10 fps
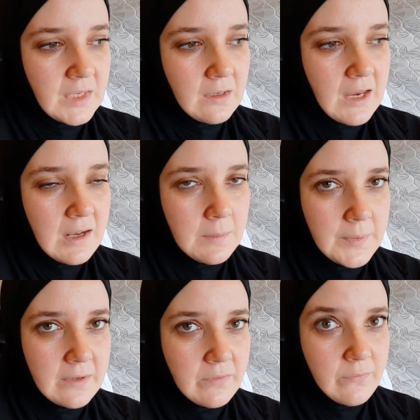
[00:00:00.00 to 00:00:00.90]
had a
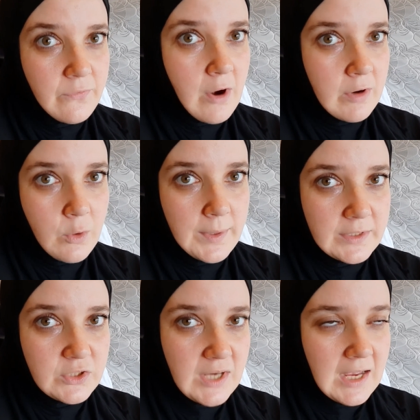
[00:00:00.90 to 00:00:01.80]
bit of a very
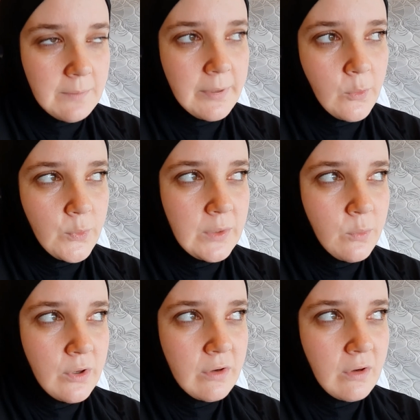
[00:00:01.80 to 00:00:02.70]
quick chat, but we
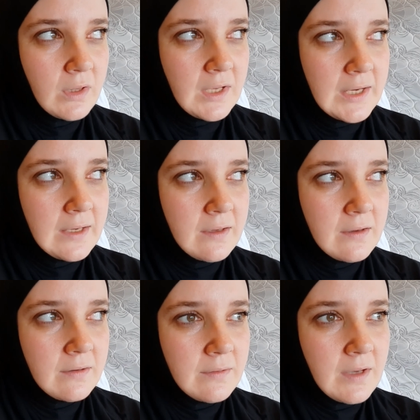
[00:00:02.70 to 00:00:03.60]
weren't like
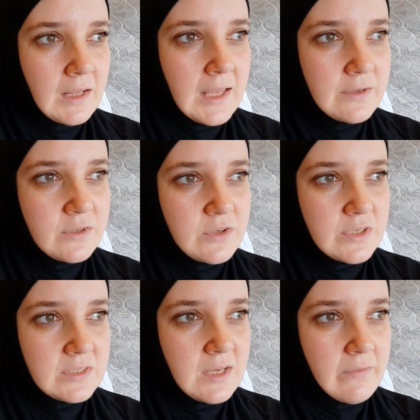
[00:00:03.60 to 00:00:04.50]
allowed to
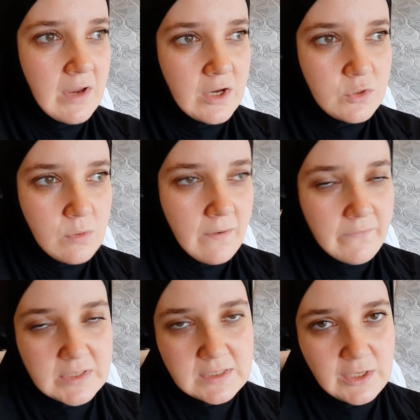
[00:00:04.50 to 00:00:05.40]
just have a casual
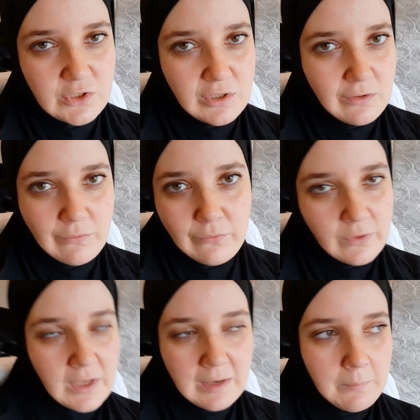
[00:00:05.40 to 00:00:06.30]
conversation for,
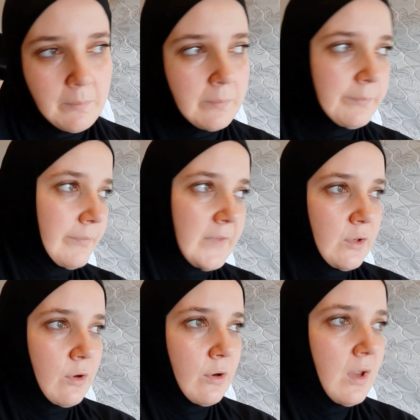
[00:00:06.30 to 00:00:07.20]
like, you
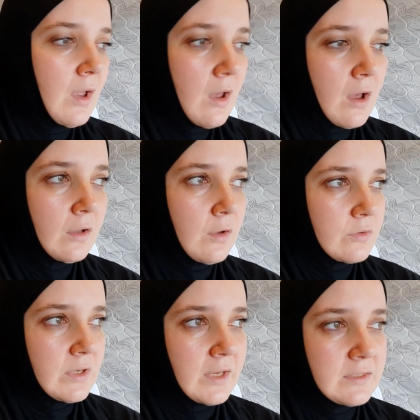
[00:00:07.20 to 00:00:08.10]
know, a
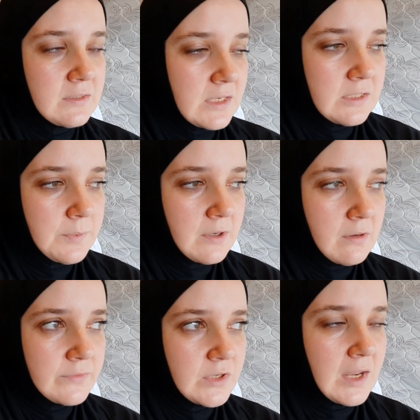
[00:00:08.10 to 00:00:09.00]
long extended period
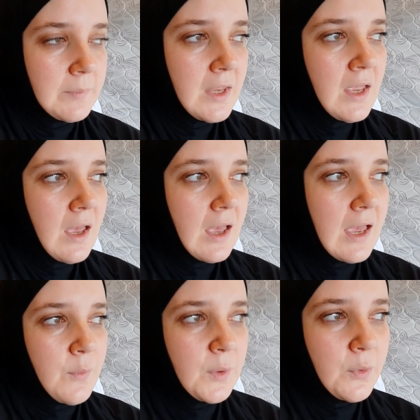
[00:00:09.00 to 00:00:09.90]
of time.
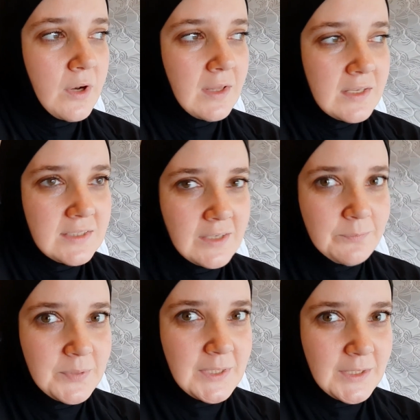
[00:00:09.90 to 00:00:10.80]
And we weren't allowed to
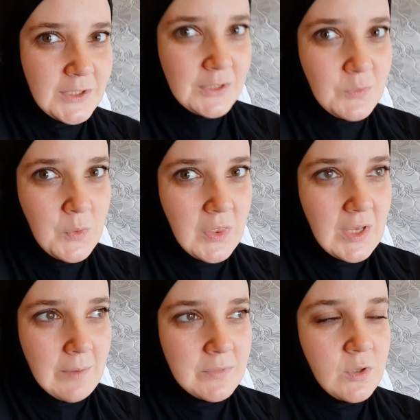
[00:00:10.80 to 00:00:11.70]
have pictures with
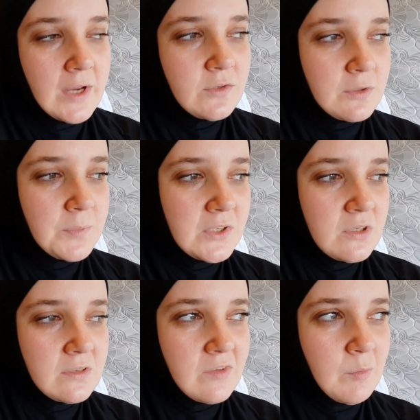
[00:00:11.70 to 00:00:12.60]
them. So I took
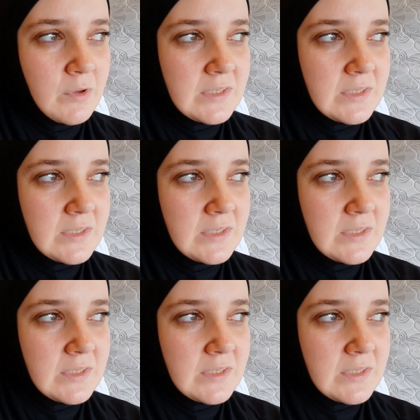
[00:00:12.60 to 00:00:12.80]
pictures of them on